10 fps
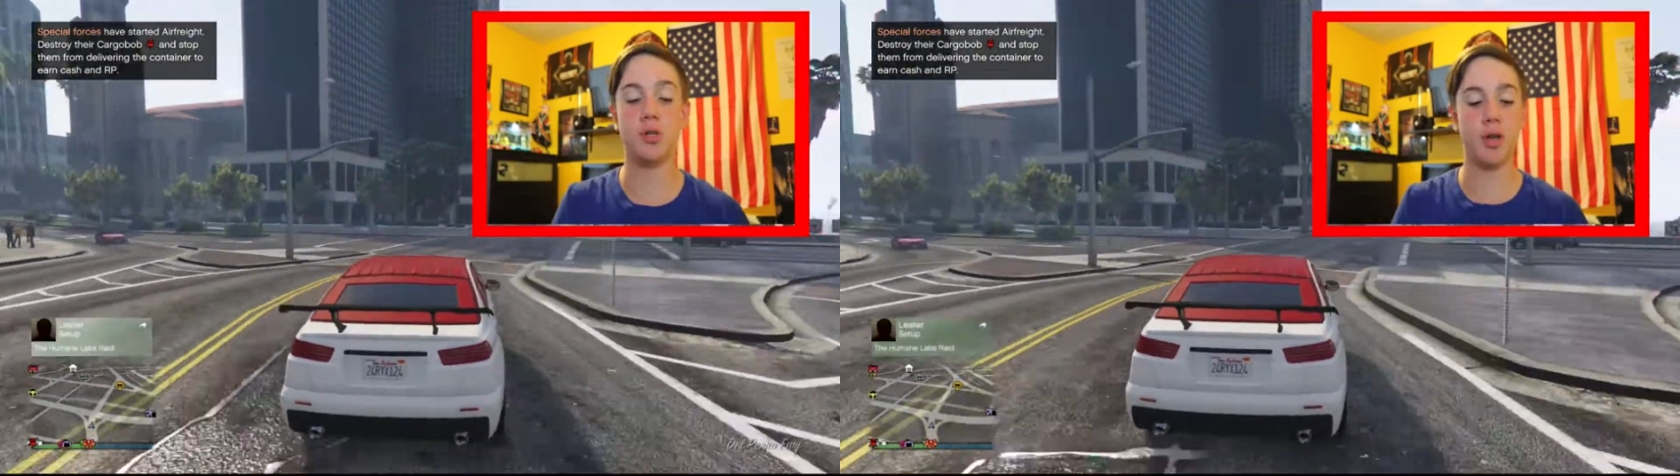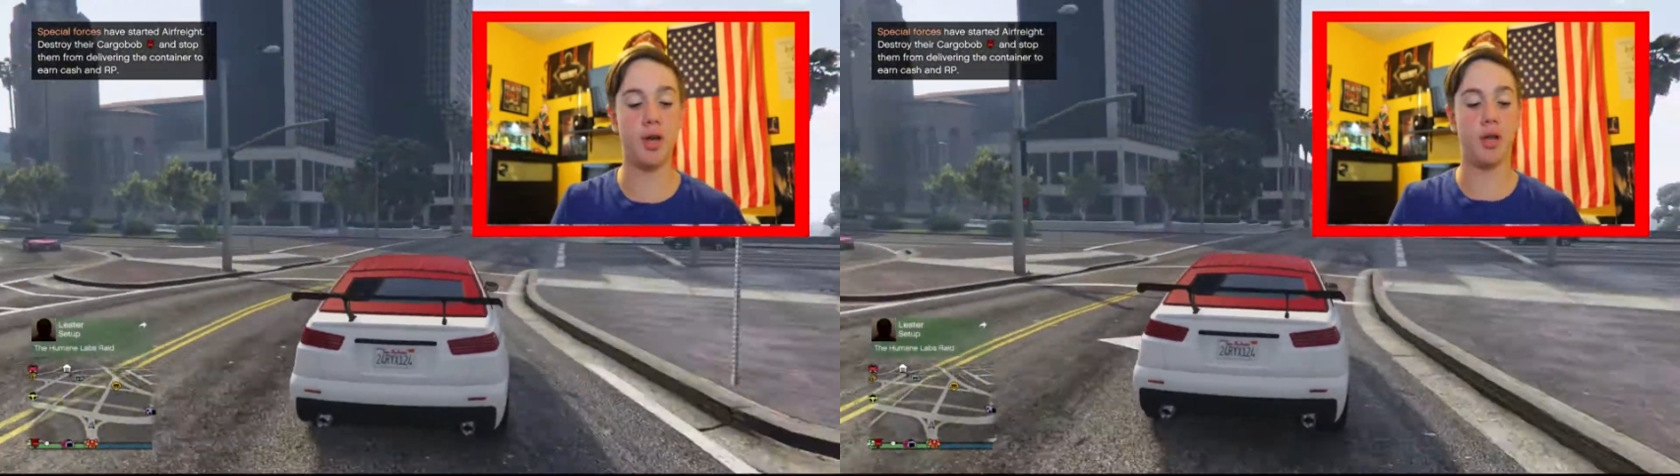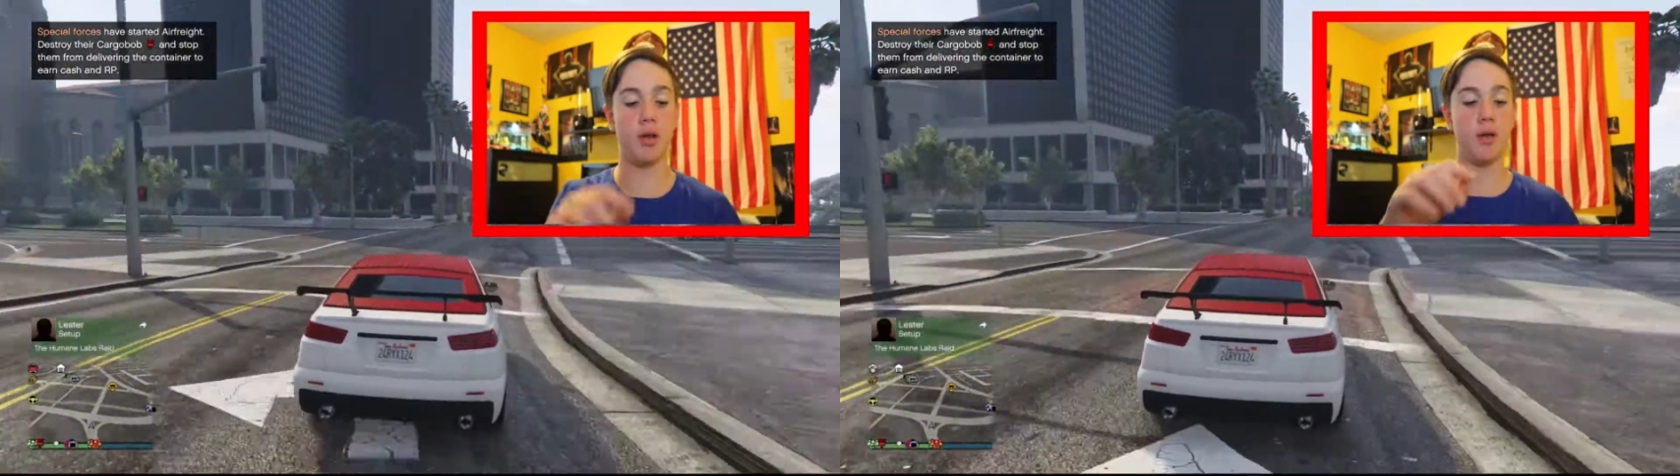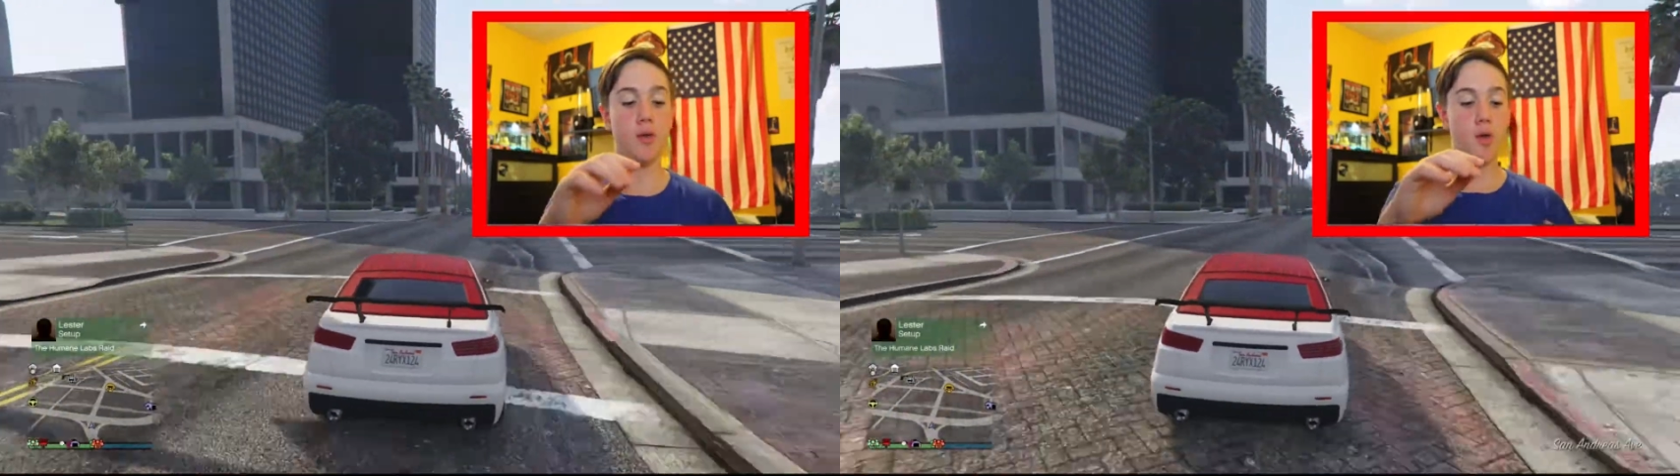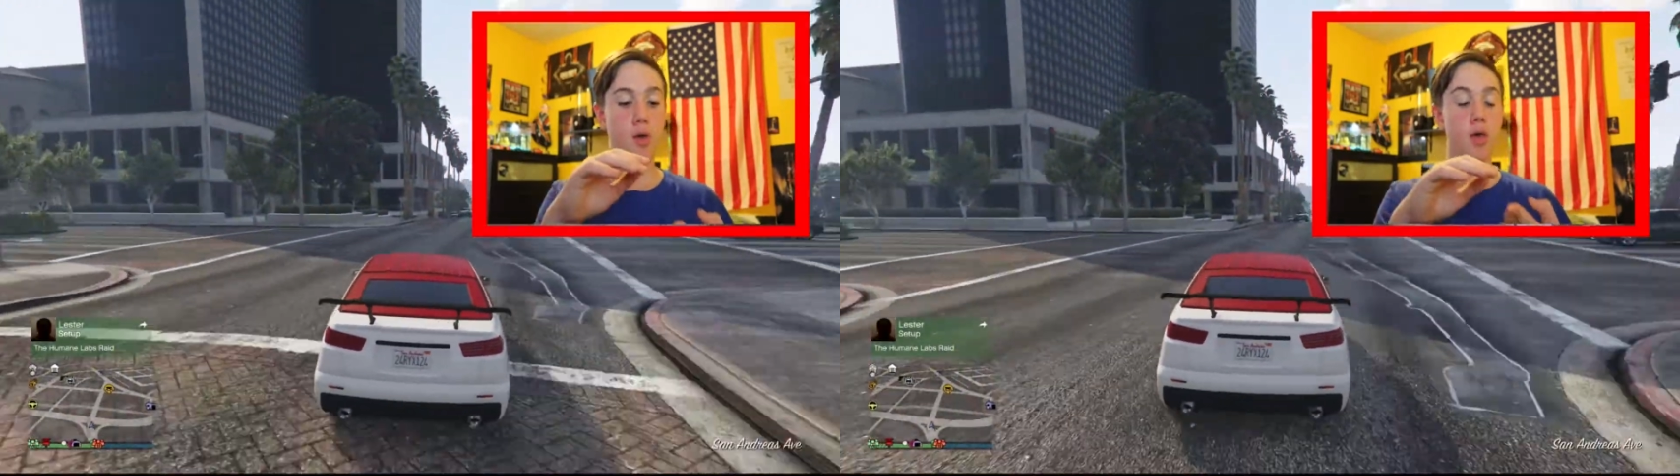Like,
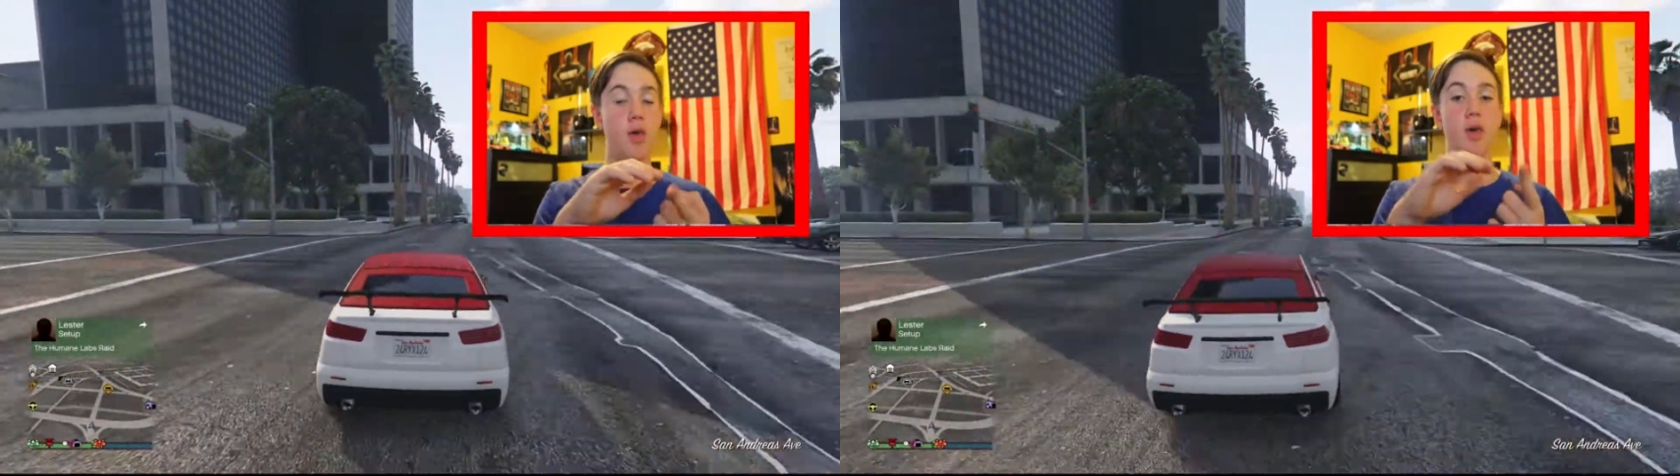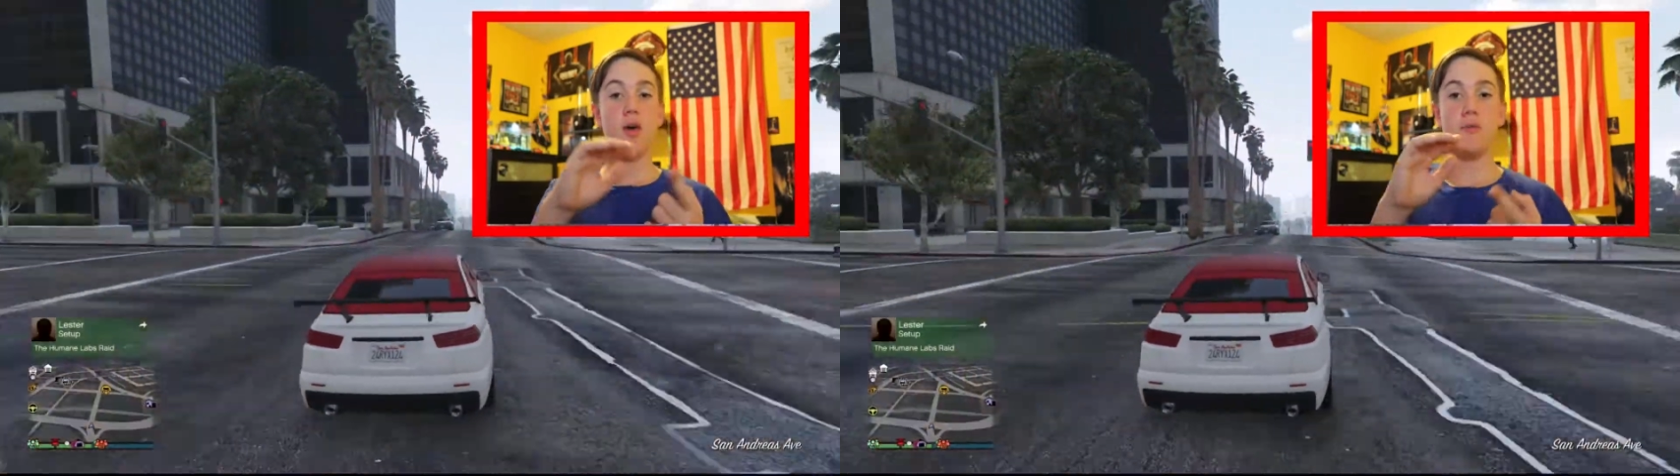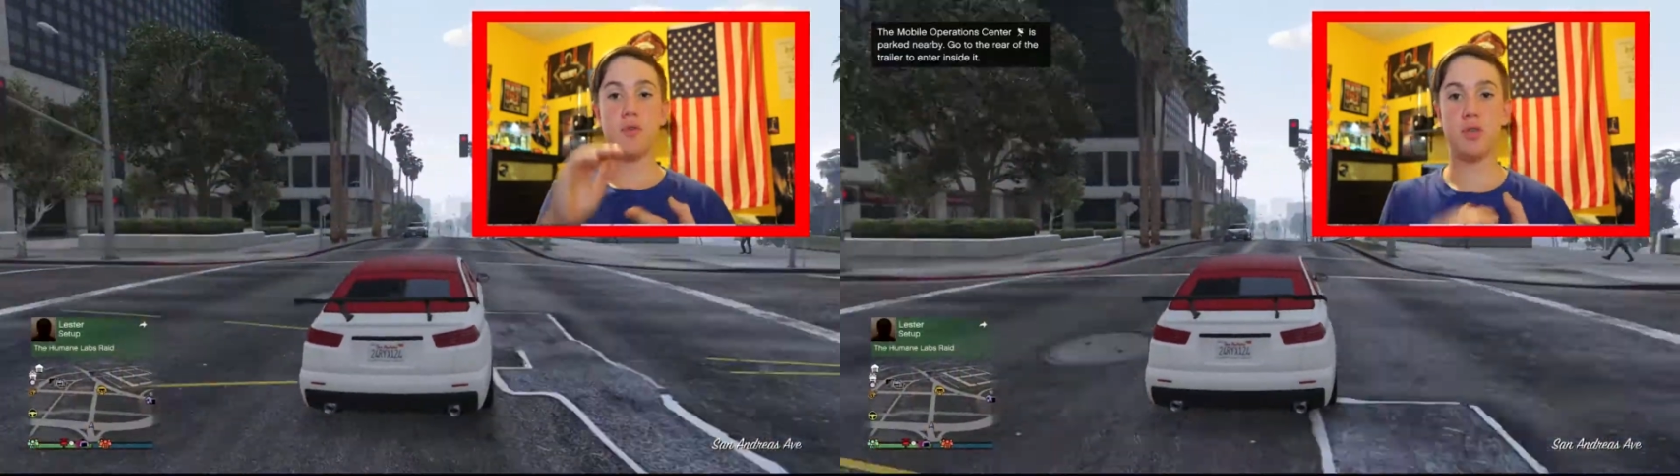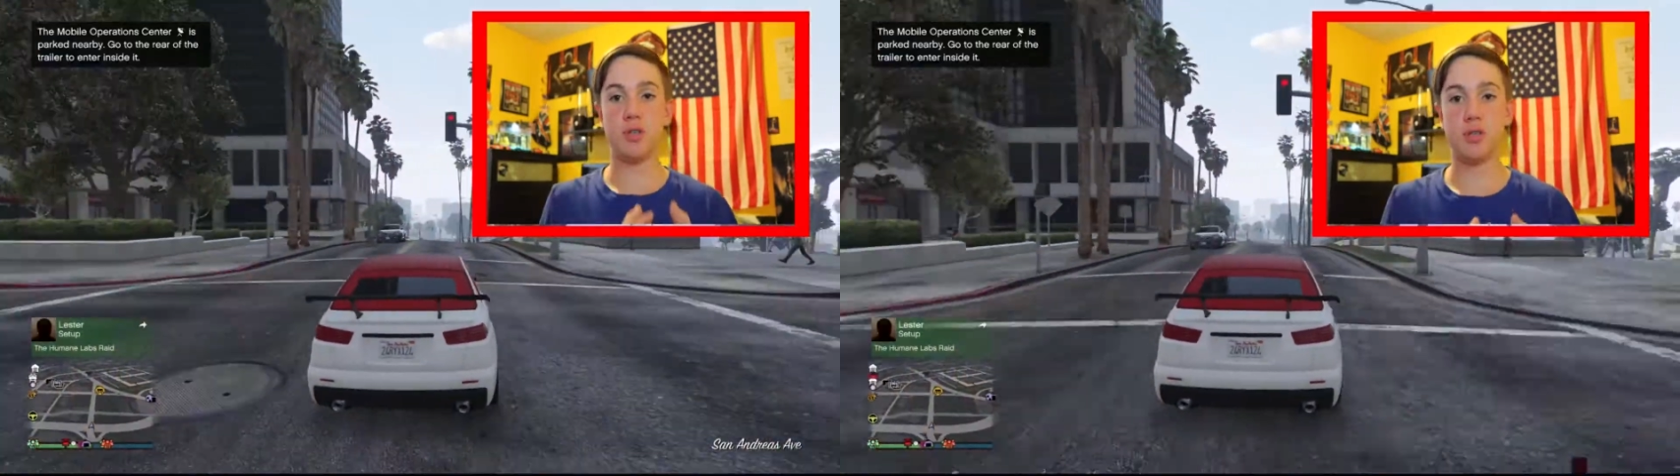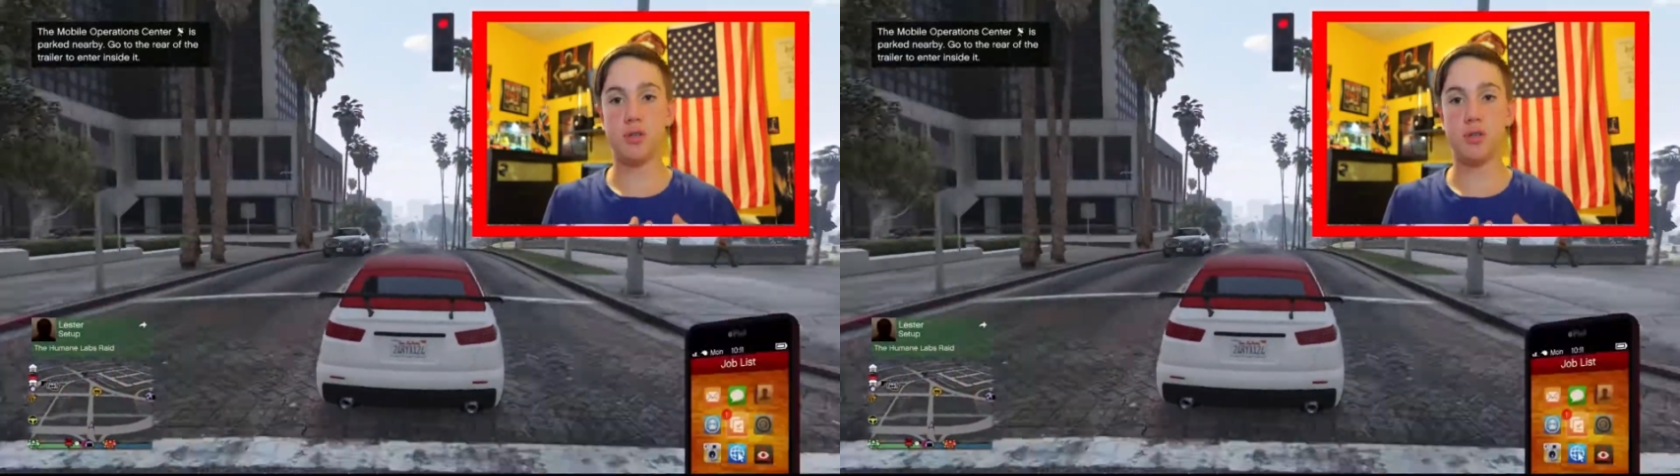for